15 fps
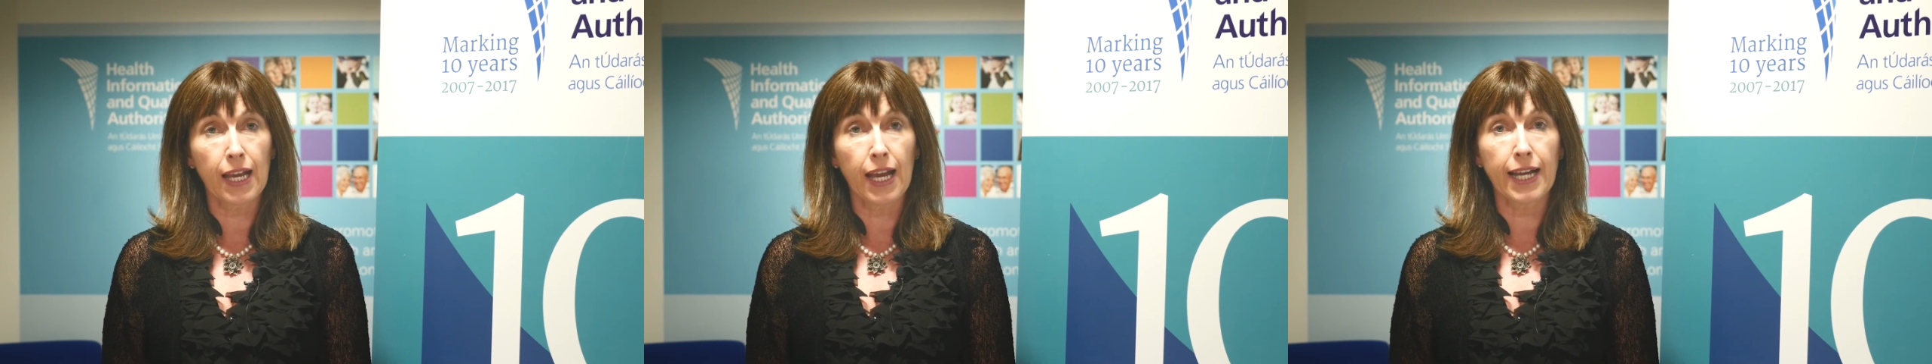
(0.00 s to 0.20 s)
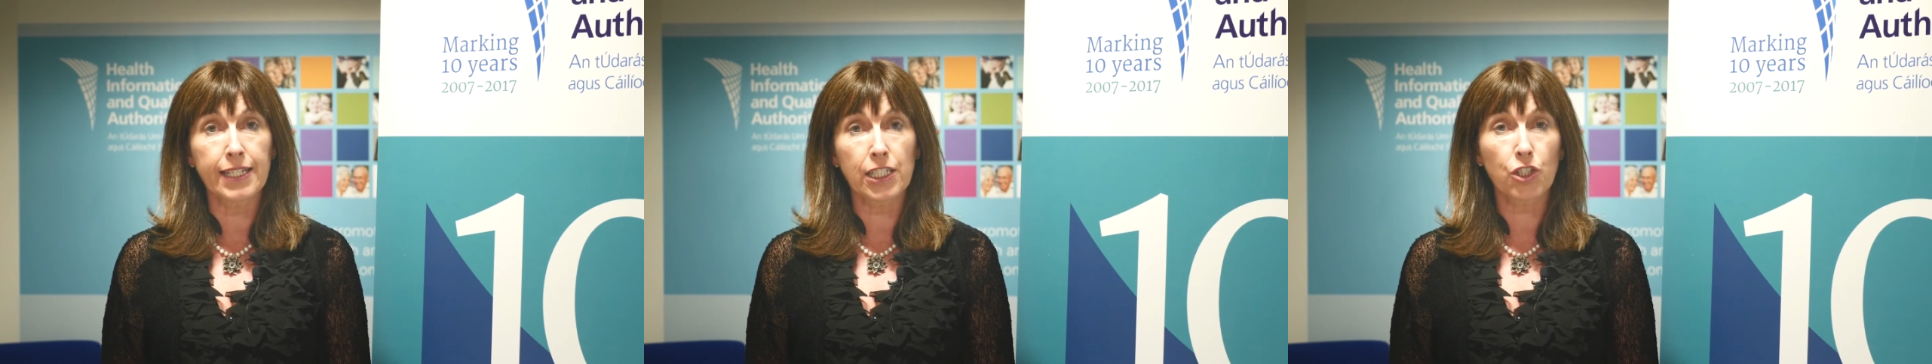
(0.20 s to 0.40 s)

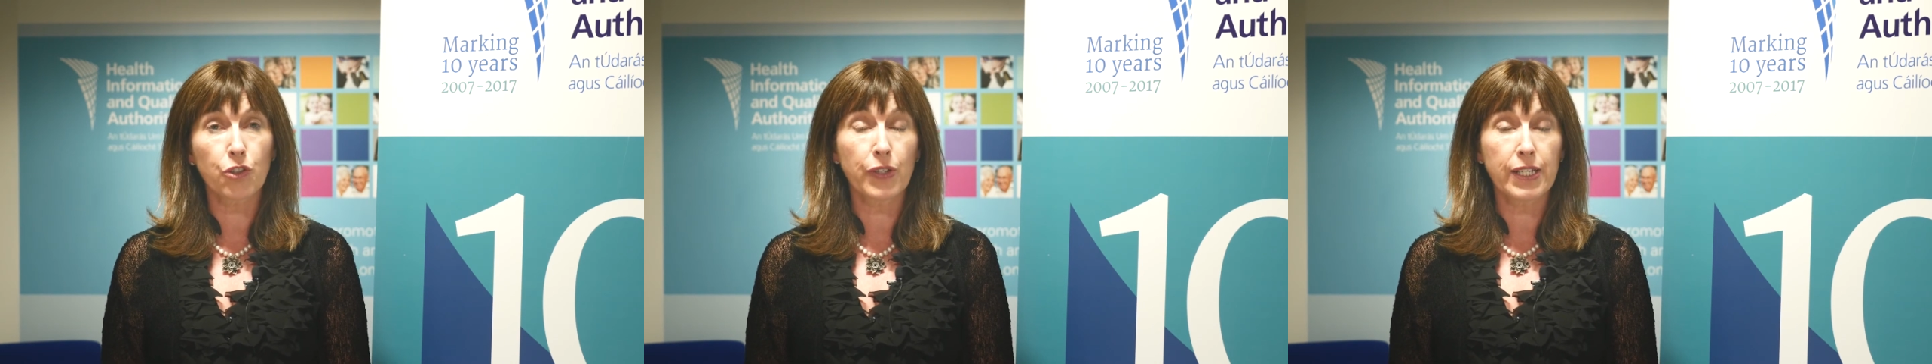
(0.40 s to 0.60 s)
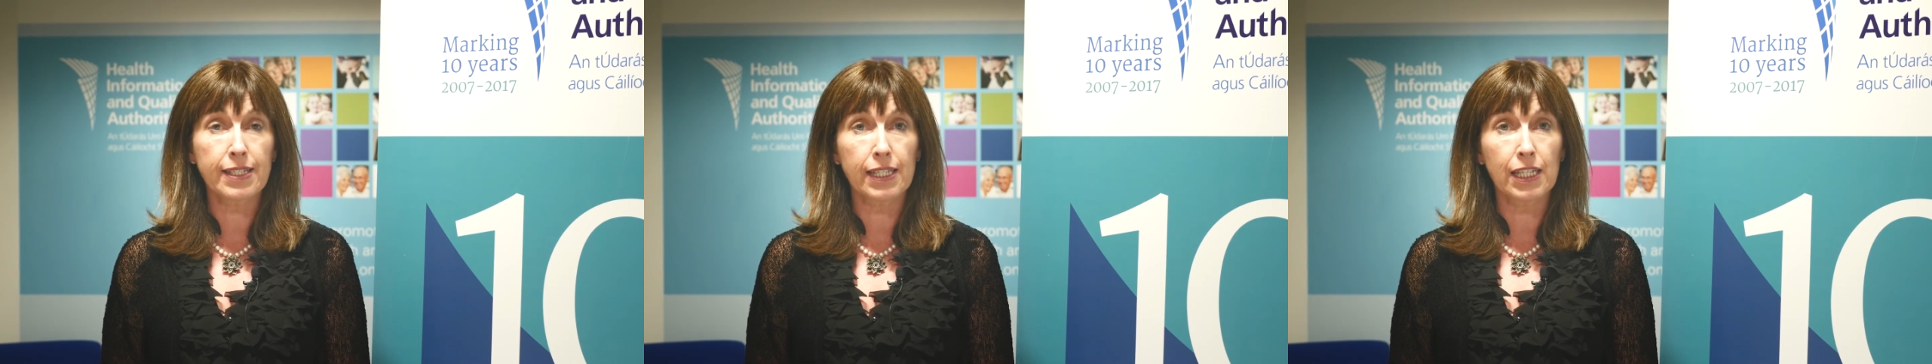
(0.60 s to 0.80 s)
and
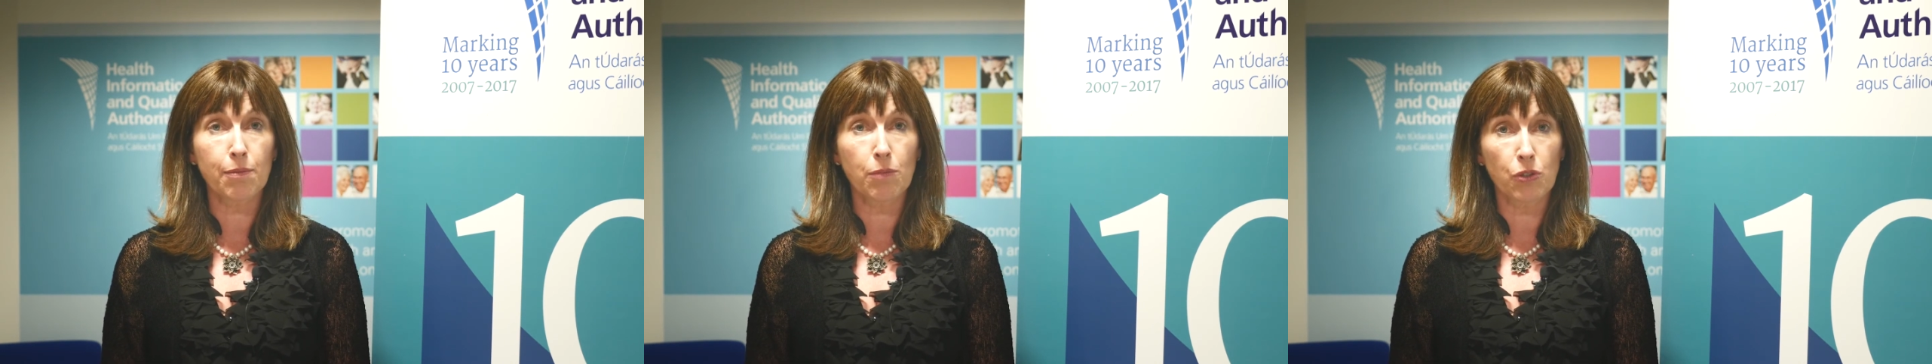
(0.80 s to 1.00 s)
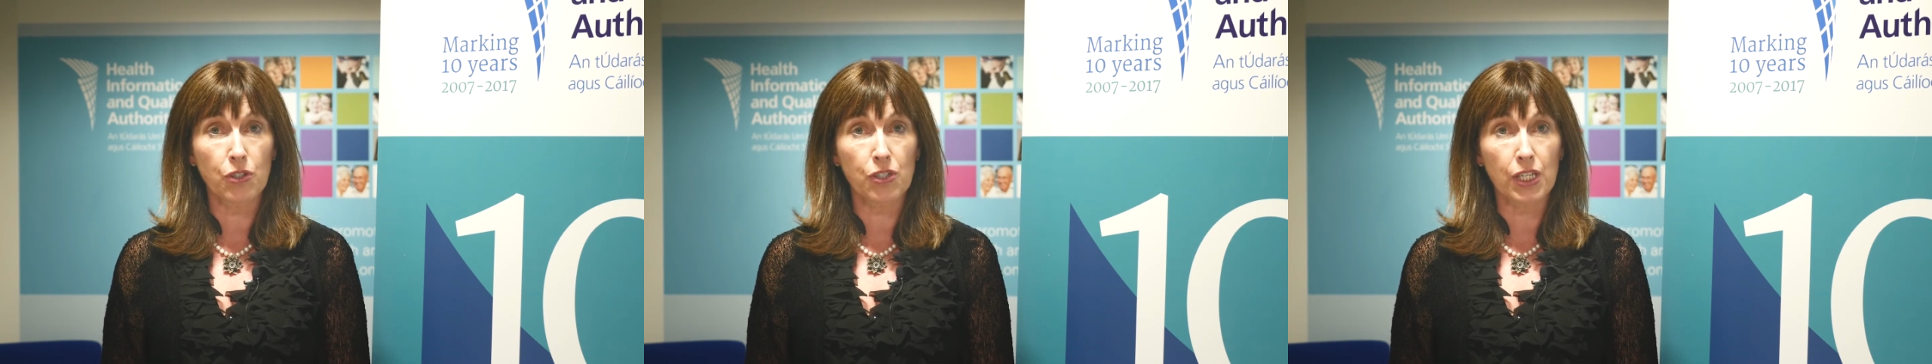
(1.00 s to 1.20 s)
increasing
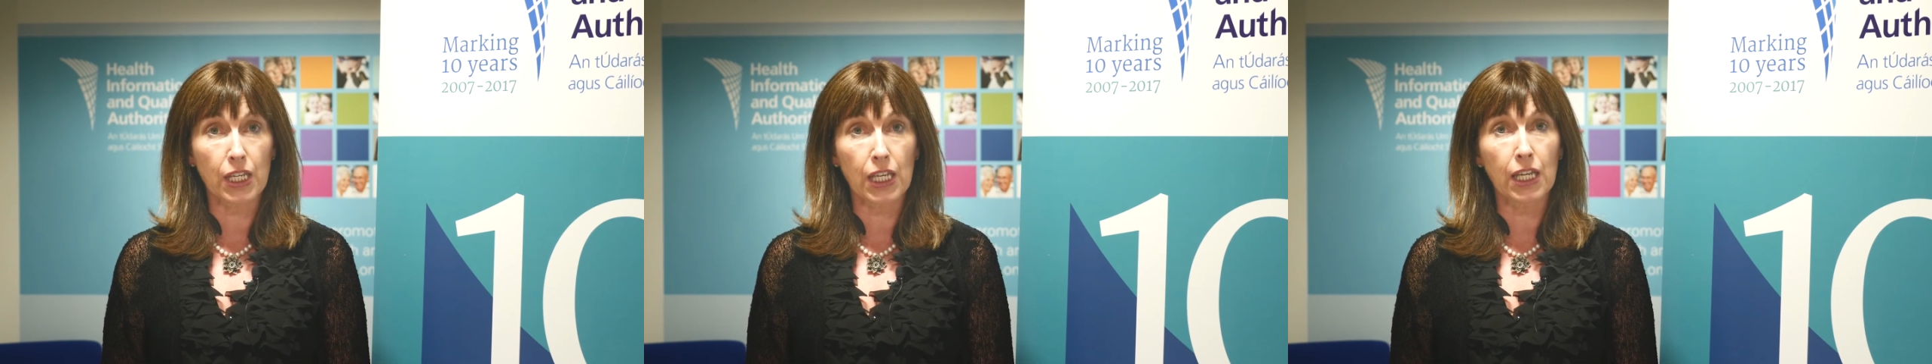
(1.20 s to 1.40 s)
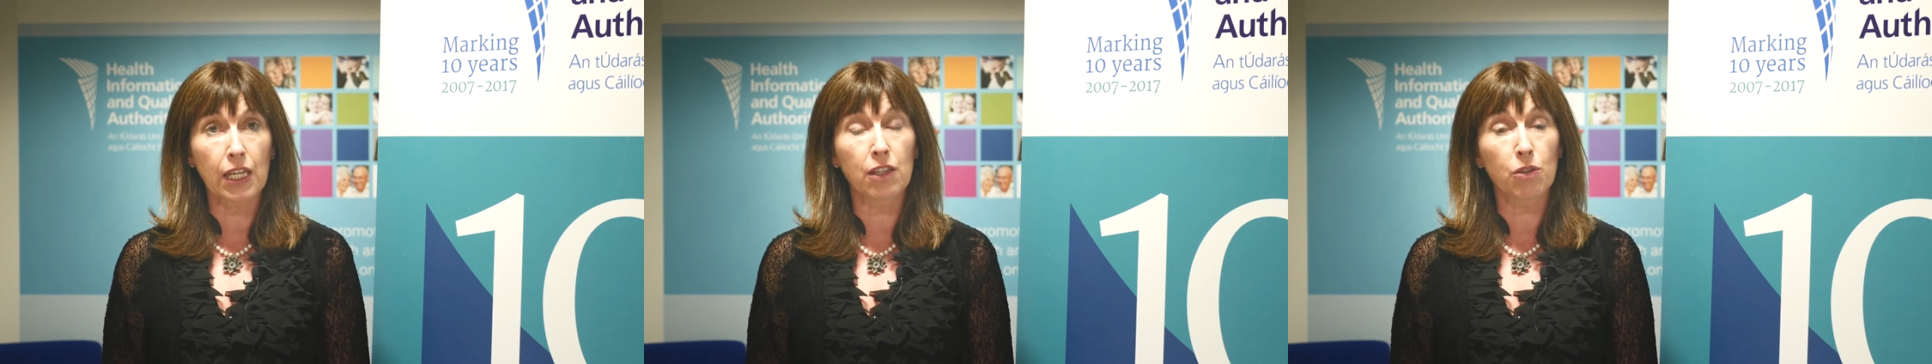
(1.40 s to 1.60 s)

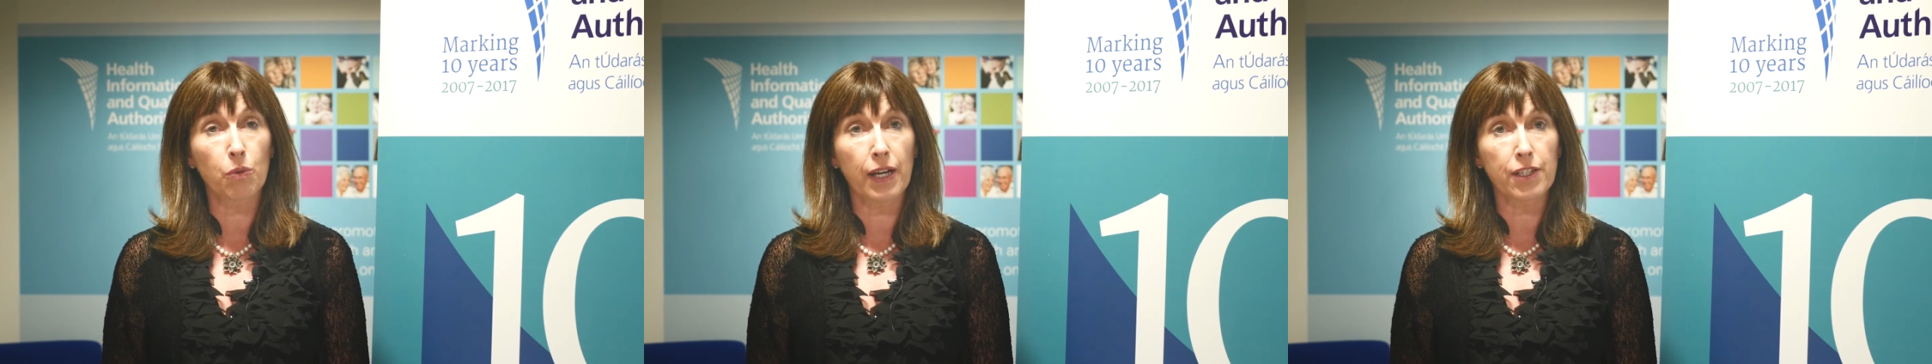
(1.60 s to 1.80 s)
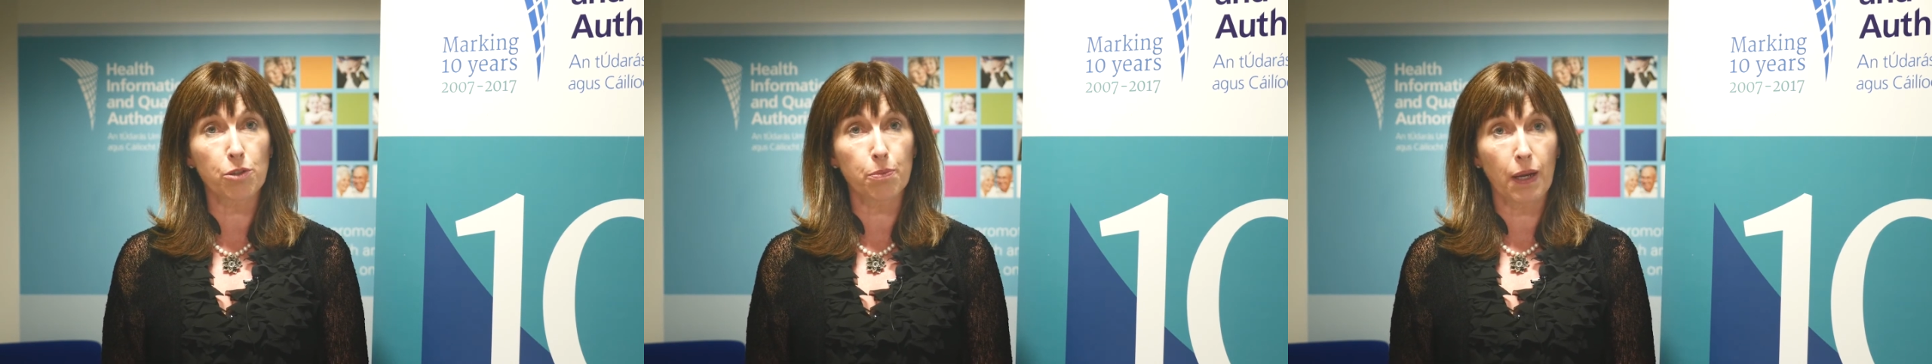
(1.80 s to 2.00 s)
immunity in the
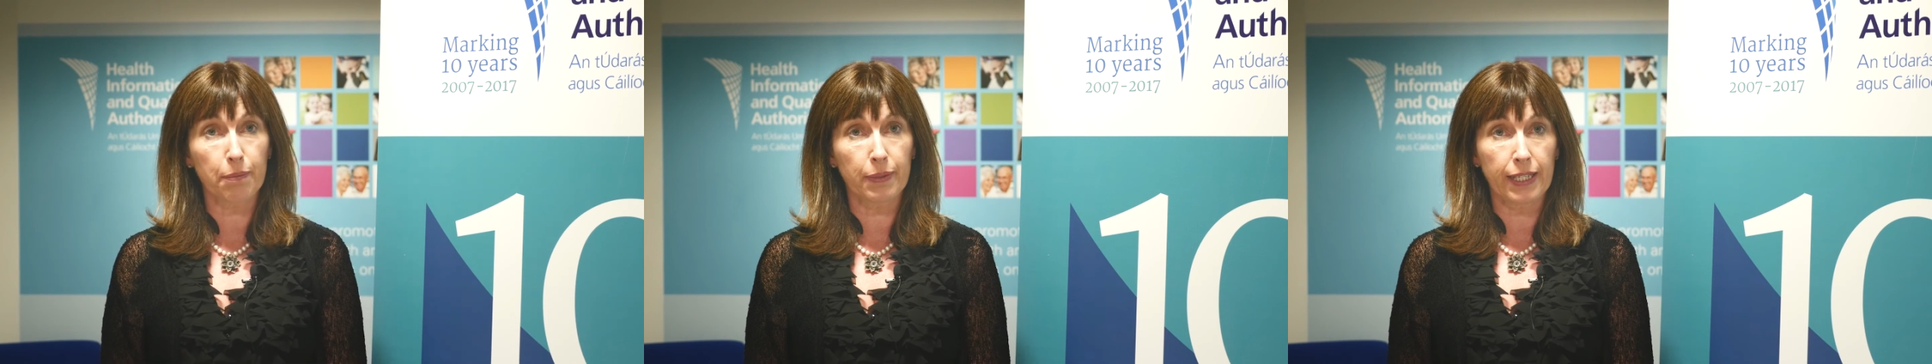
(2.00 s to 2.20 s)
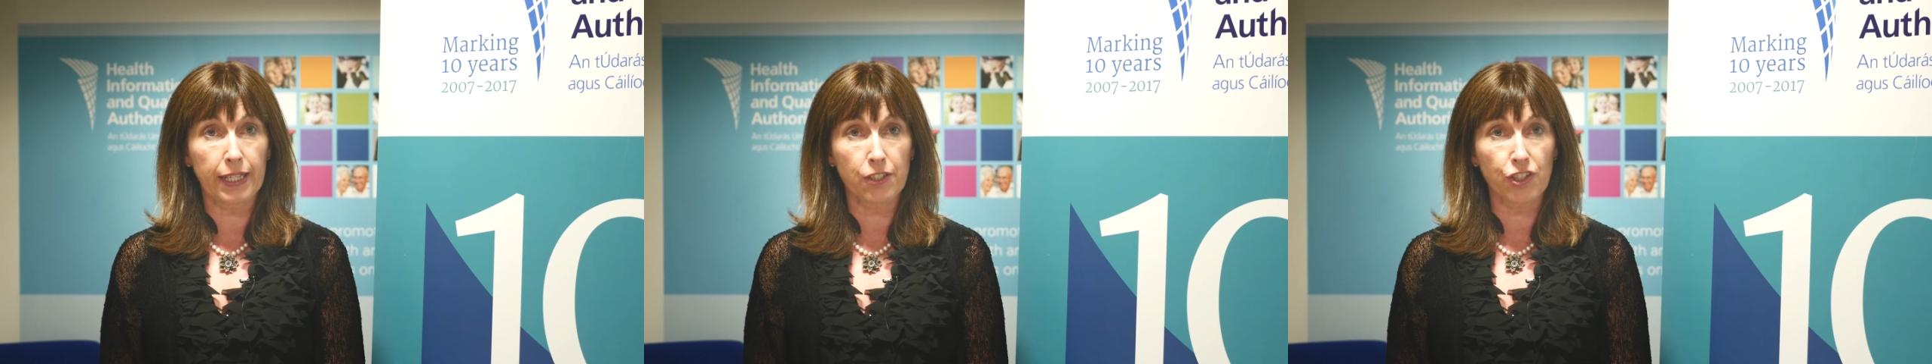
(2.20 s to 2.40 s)
wider
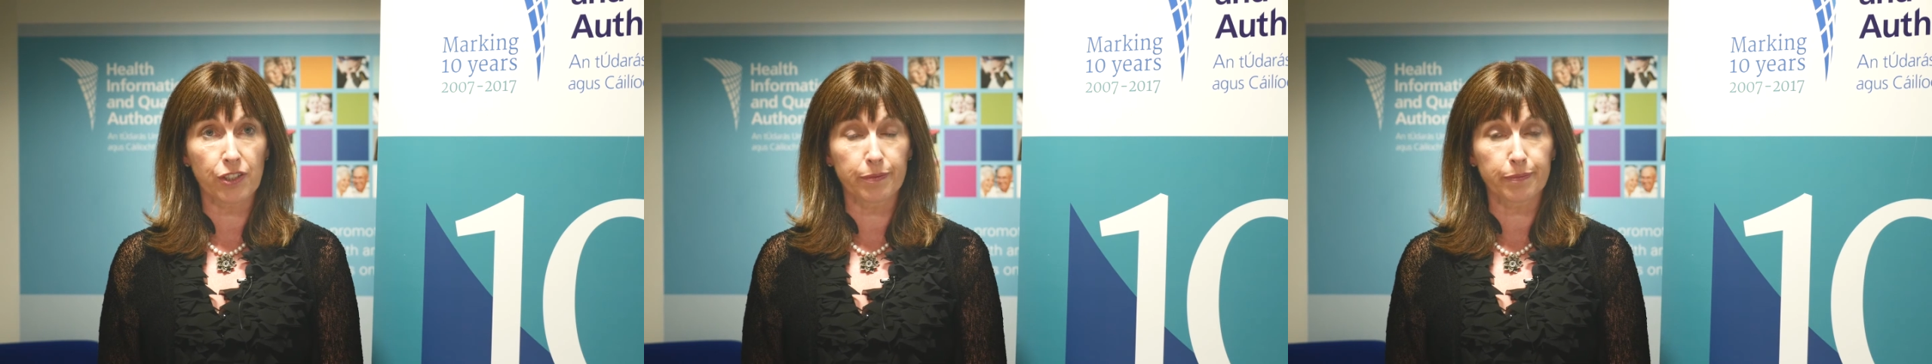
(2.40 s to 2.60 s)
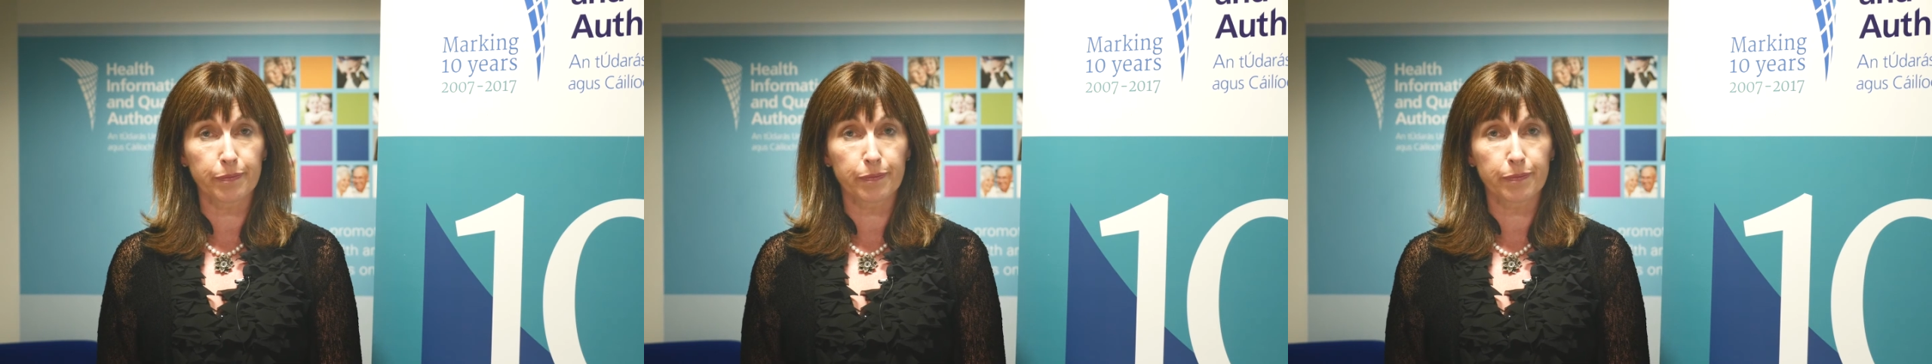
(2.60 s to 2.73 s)
population.